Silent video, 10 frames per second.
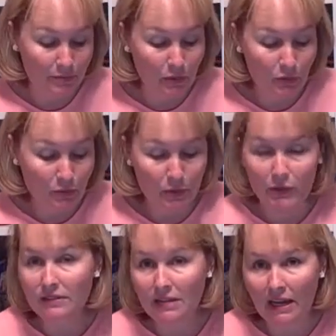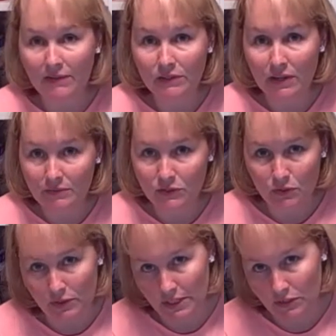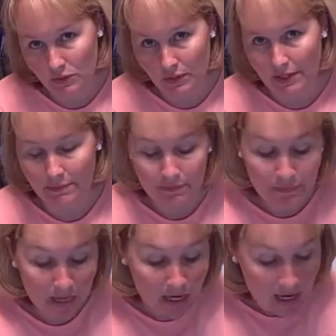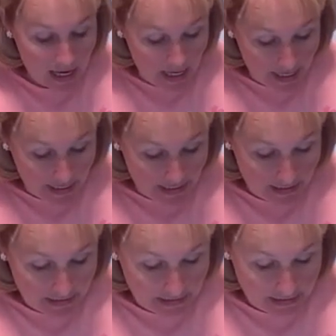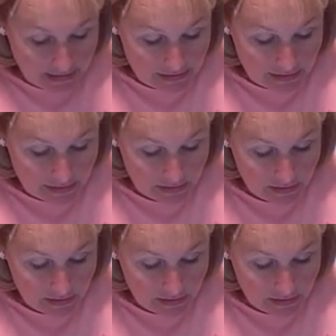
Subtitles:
Both books have a love story to them. And